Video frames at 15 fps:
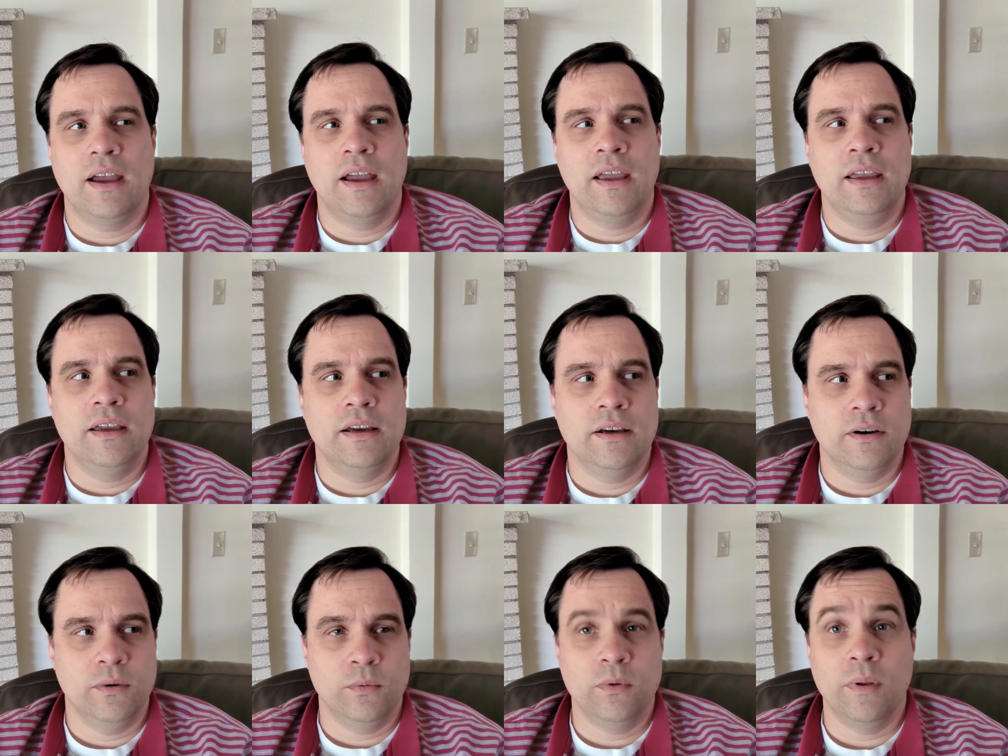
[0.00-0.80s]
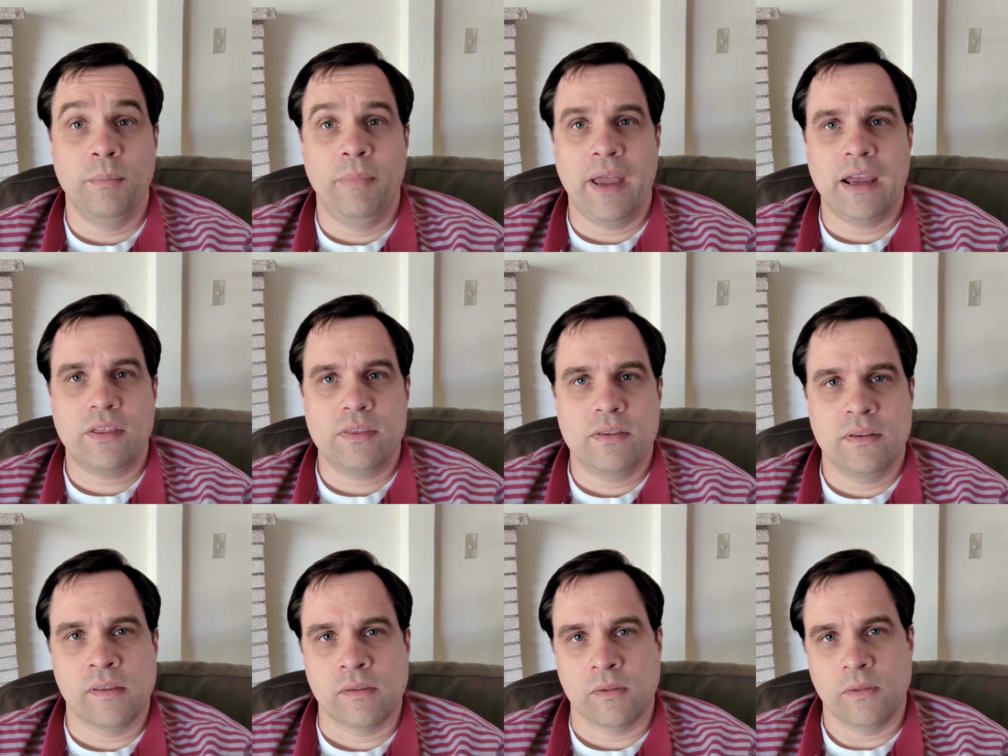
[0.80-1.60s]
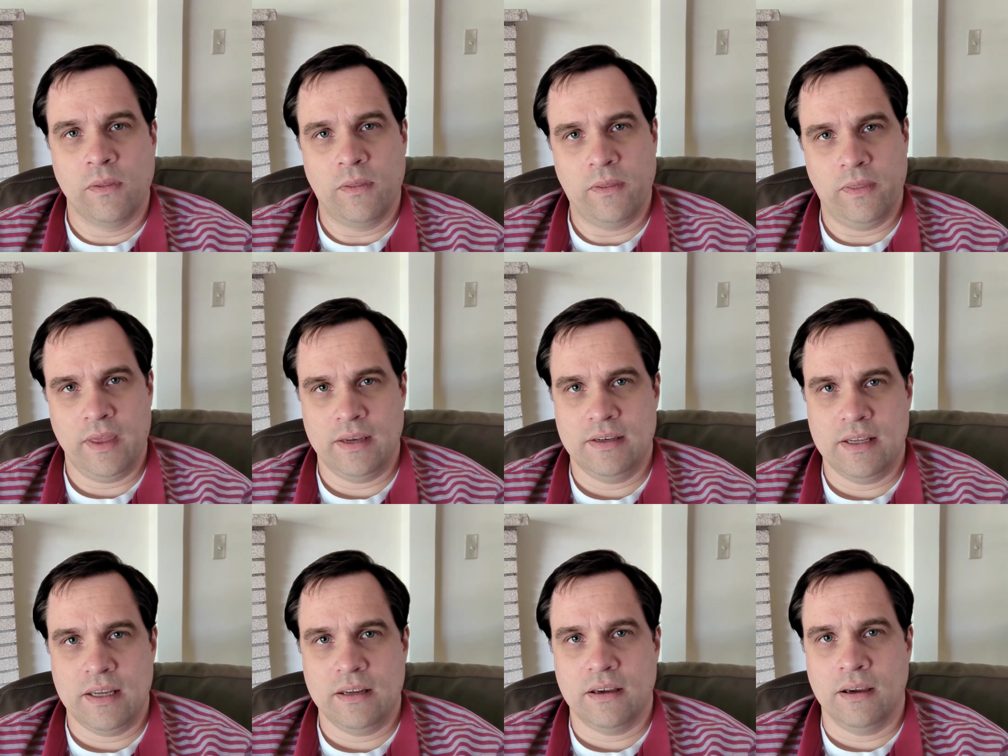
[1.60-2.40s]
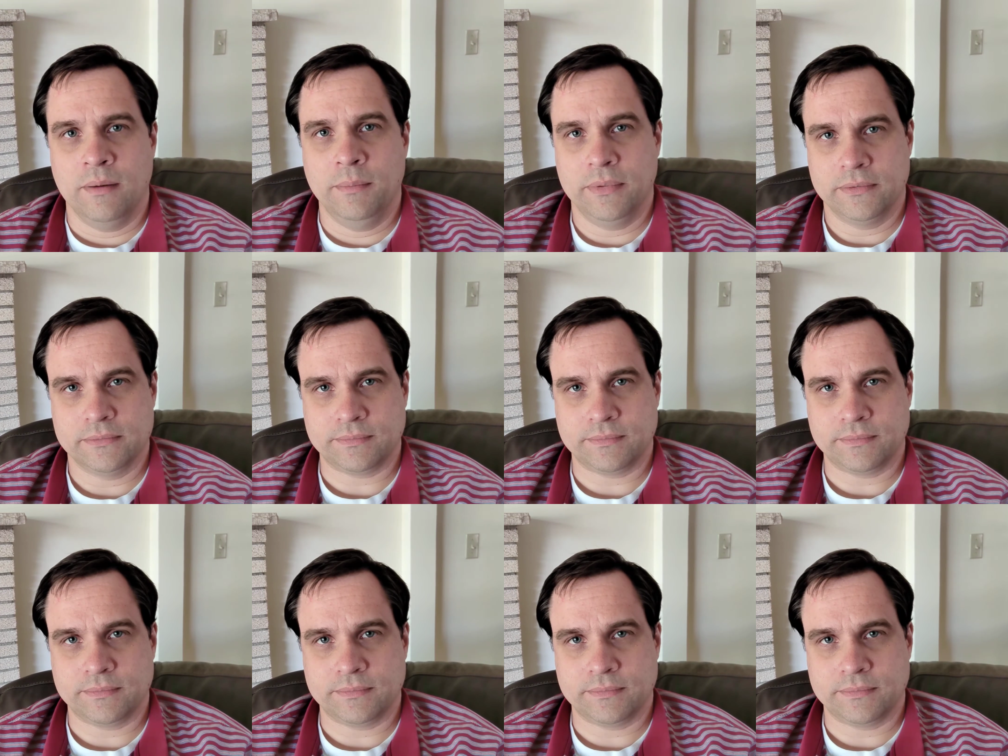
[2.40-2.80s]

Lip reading: I will back that data up